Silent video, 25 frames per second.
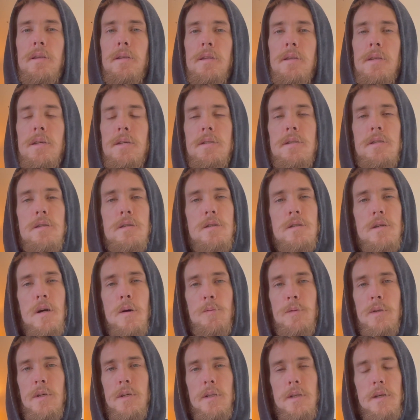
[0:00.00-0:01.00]
this is
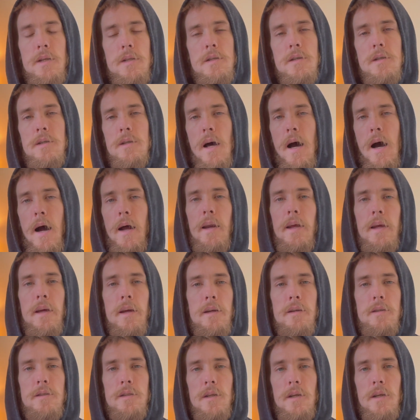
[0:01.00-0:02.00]
something that's not
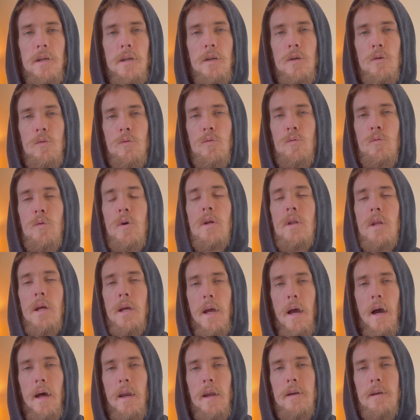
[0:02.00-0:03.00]
easy. You really
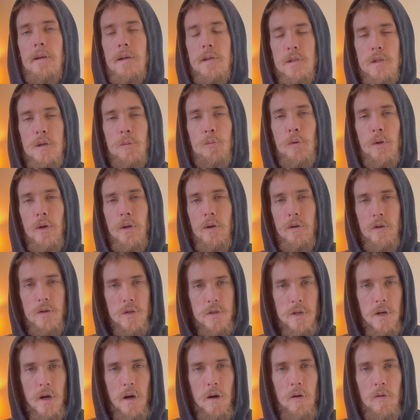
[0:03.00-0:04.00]
got to discipline
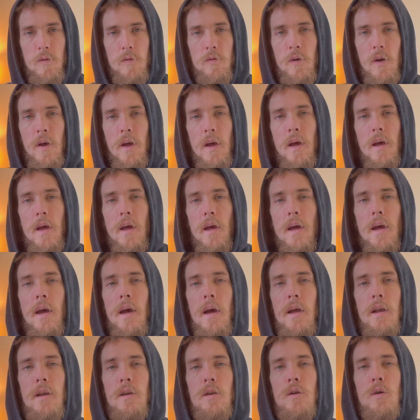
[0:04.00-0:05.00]
yourself,
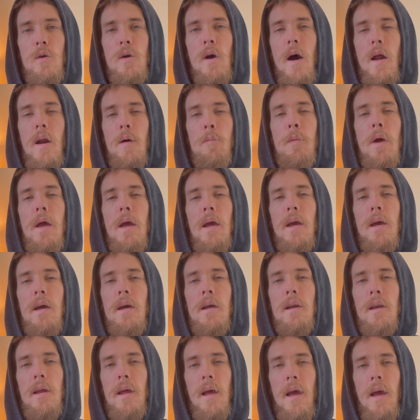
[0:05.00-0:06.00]
and you got to make
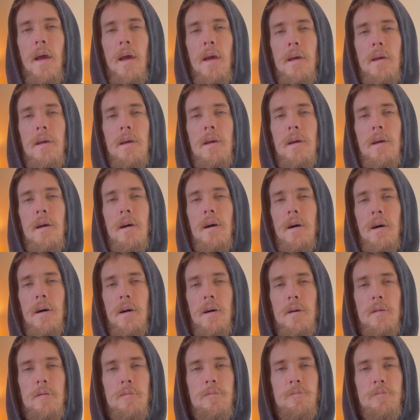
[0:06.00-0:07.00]
it a,
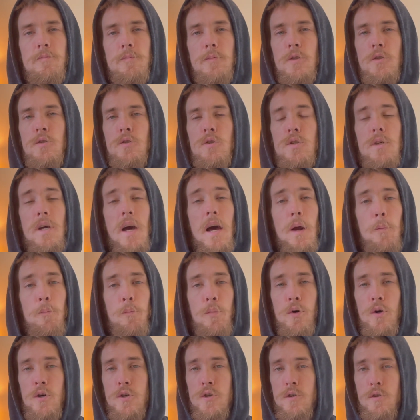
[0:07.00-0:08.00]
you just got
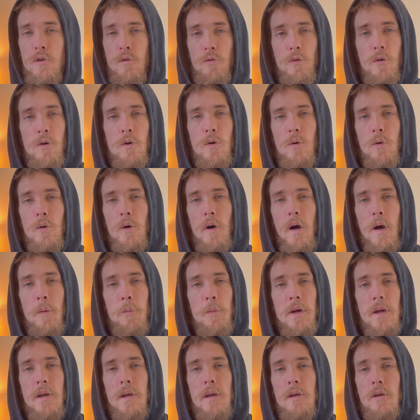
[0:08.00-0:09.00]
to push through. I
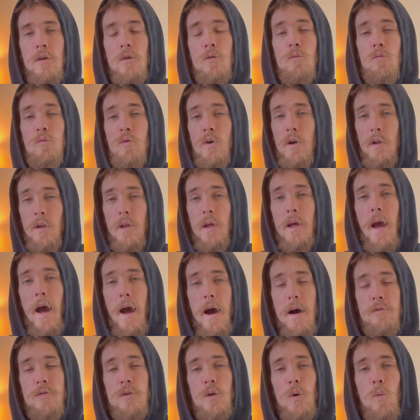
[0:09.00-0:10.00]
mean, you really
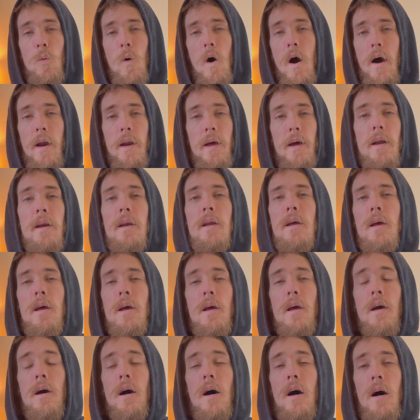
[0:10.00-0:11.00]
have to want
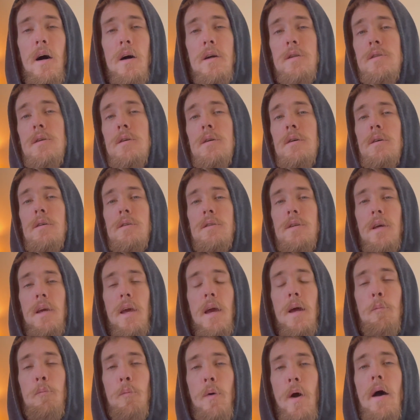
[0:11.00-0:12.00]
it to
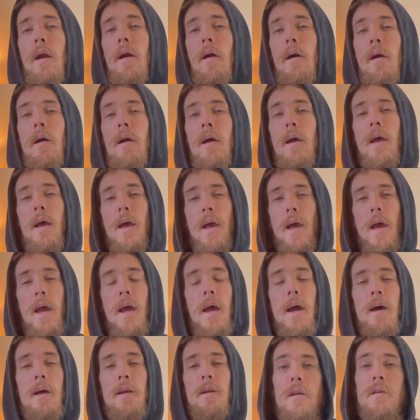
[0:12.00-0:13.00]
get better.
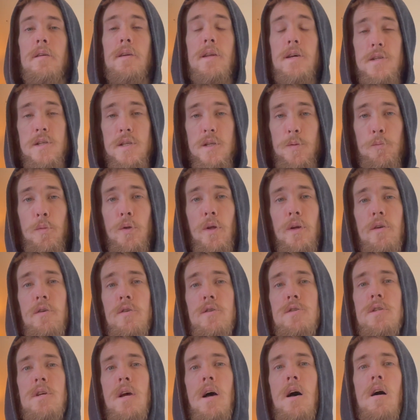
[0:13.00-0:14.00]
And discipline
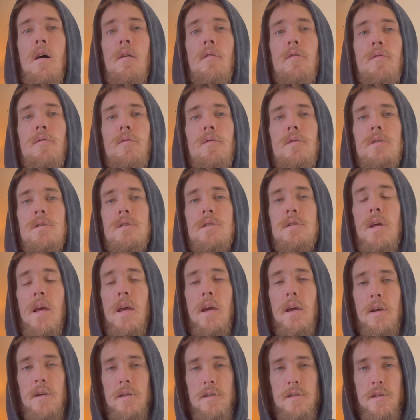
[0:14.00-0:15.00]
yourself, stay
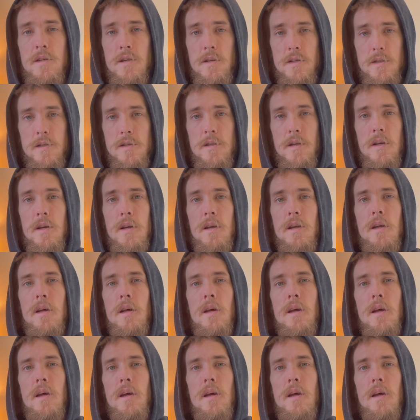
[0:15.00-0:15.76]
consistent,